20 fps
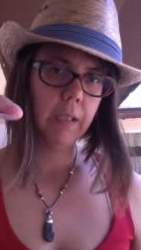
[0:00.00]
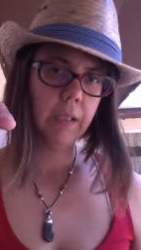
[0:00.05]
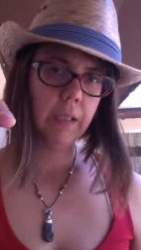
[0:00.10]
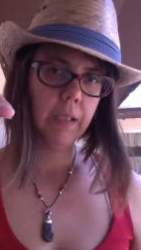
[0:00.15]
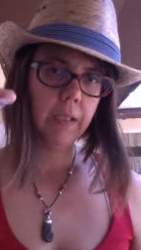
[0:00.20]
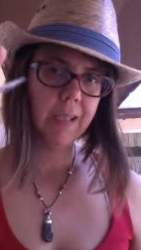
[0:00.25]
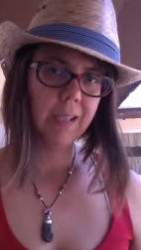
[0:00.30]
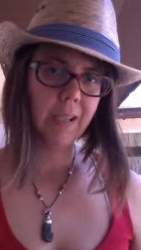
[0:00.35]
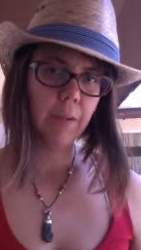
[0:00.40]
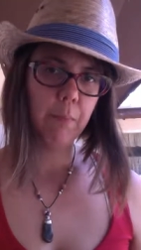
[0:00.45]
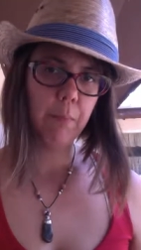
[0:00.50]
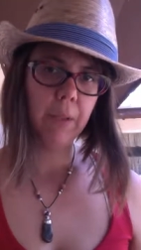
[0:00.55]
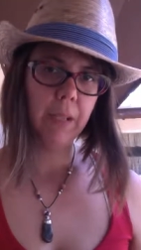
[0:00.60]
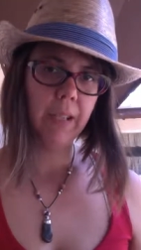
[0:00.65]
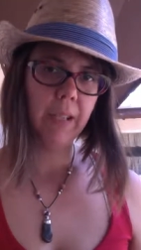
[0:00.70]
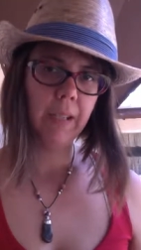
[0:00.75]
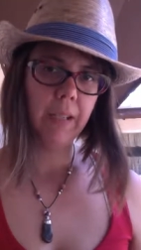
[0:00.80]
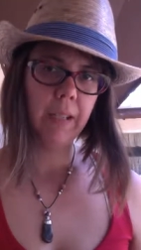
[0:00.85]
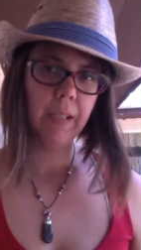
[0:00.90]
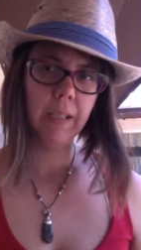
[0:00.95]
It's got
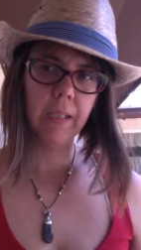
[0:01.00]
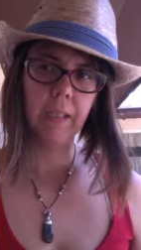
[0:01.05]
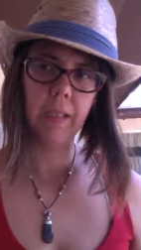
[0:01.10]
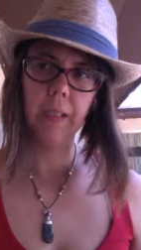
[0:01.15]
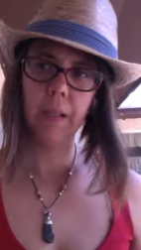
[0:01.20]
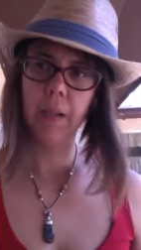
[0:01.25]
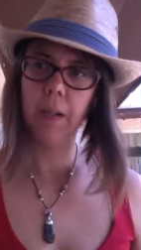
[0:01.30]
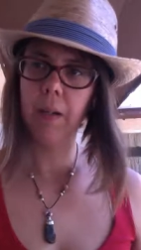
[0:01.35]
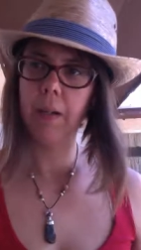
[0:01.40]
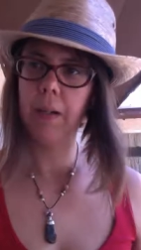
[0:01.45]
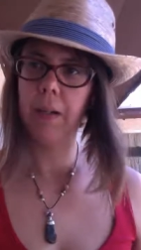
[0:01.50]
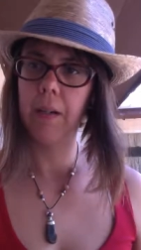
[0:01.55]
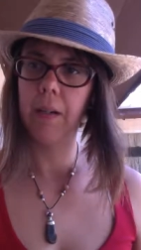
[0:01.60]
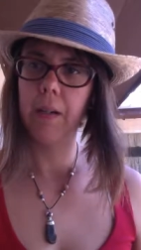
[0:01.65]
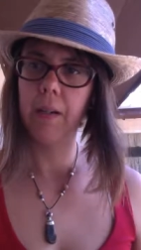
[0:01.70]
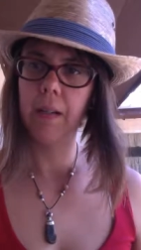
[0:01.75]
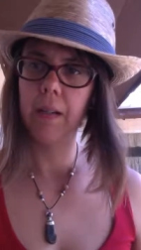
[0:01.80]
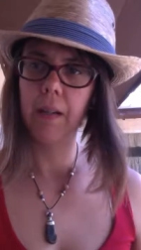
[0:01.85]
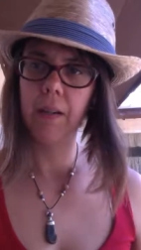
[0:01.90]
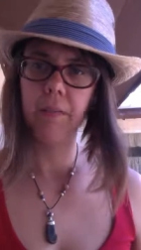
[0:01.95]
bend. It's
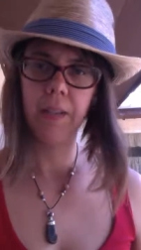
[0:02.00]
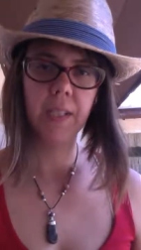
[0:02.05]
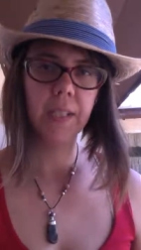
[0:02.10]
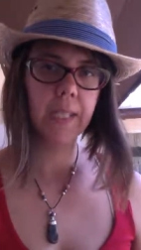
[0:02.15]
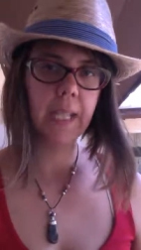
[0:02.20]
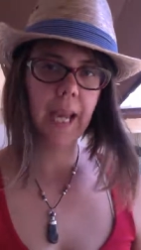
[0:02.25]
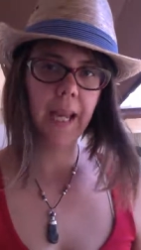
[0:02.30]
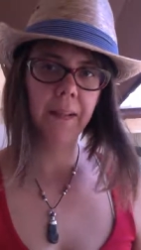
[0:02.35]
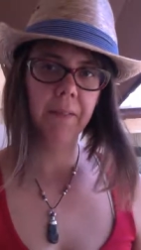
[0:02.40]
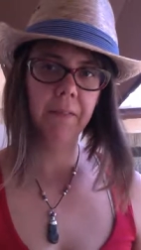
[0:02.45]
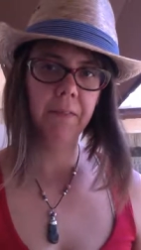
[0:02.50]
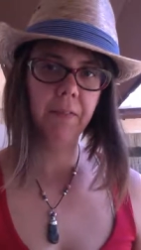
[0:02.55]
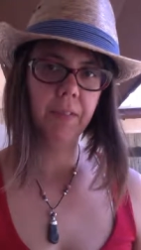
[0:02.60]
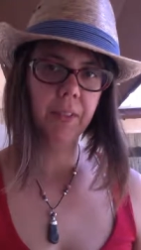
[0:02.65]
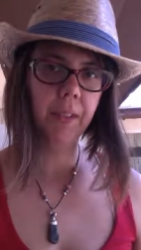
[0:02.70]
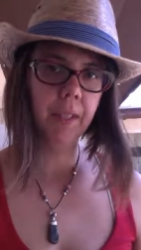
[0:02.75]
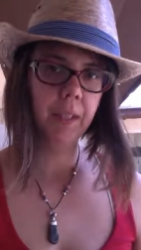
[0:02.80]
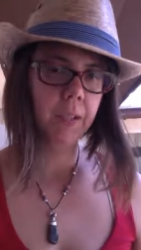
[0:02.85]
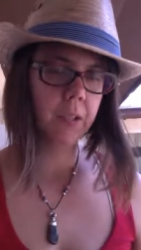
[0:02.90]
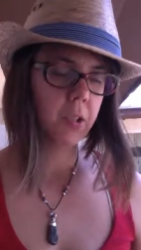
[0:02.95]
kind of a satin
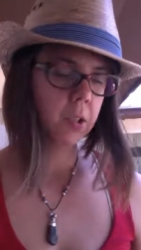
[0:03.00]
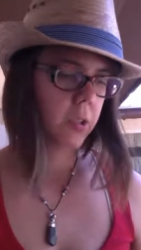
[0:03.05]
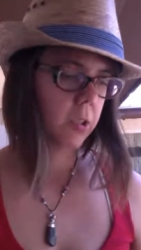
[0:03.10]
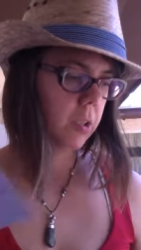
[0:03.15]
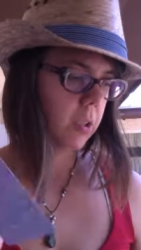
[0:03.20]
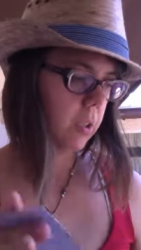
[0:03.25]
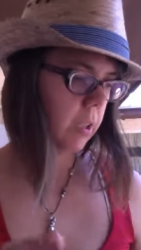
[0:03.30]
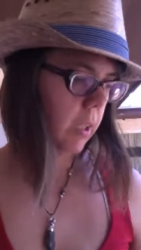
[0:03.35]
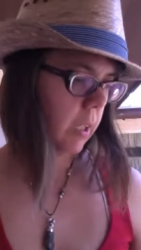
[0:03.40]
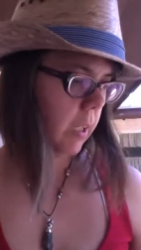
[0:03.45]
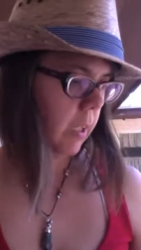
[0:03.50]
finish.